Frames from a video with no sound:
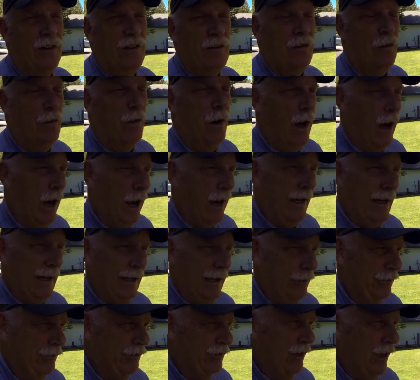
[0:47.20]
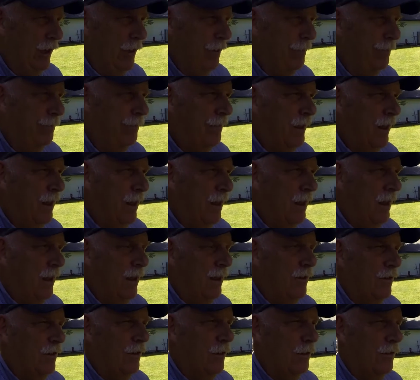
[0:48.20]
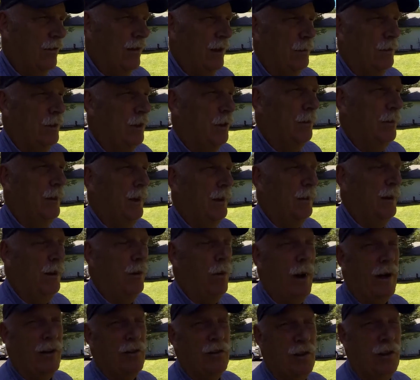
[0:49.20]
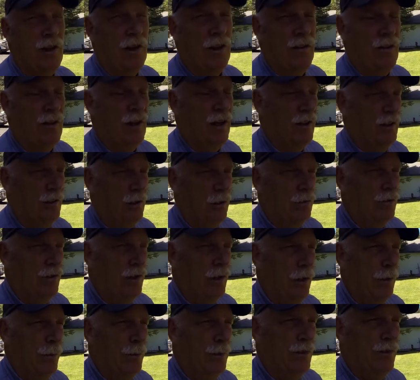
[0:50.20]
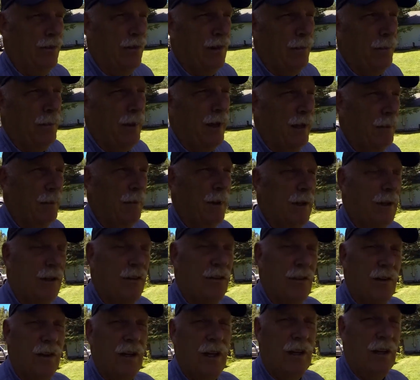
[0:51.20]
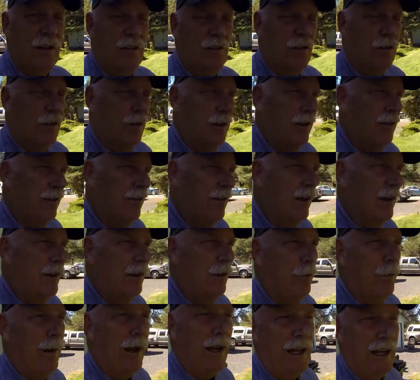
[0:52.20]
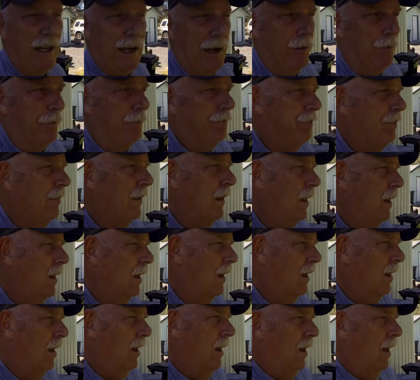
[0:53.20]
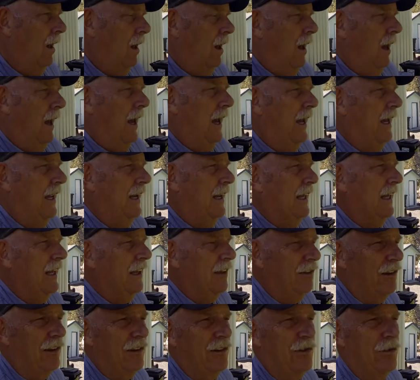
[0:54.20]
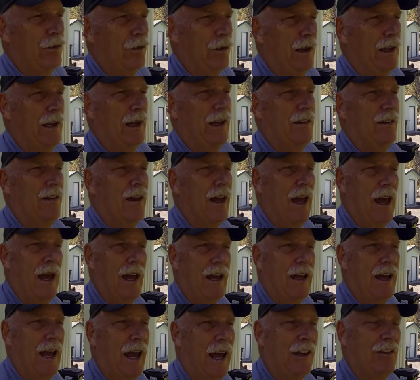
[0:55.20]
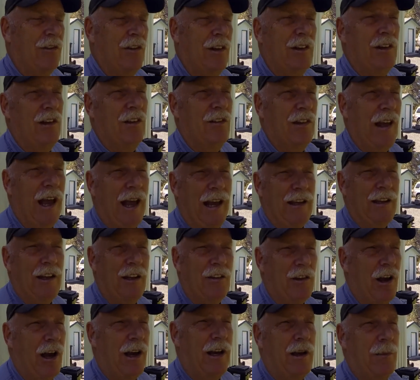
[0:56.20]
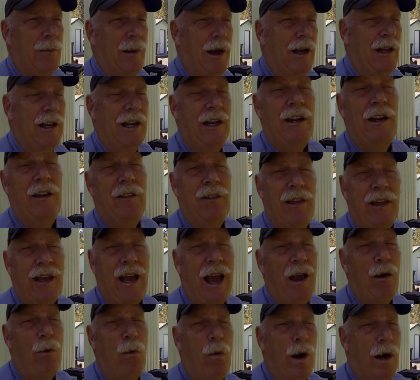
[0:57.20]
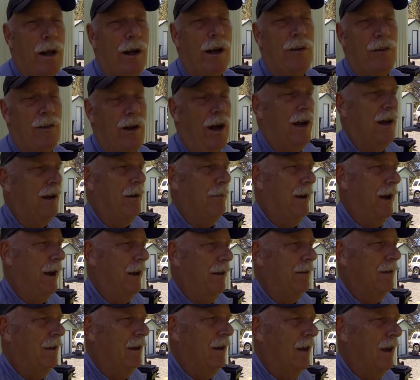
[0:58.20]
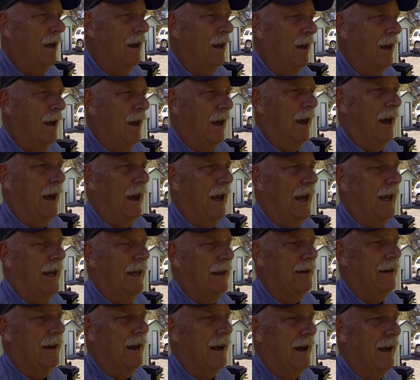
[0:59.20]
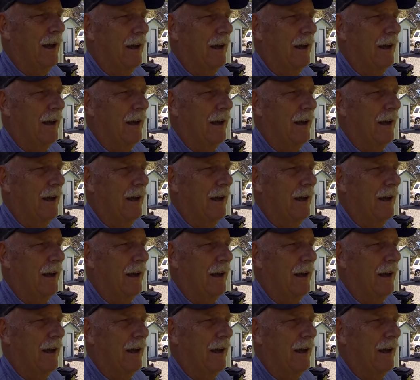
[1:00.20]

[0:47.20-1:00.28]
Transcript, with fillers: into an audio show. So some of you may be watching this on YouTube, and some may be listening to this on the radio. And Easy Street is actually designed to talk about anything I want to talk about. And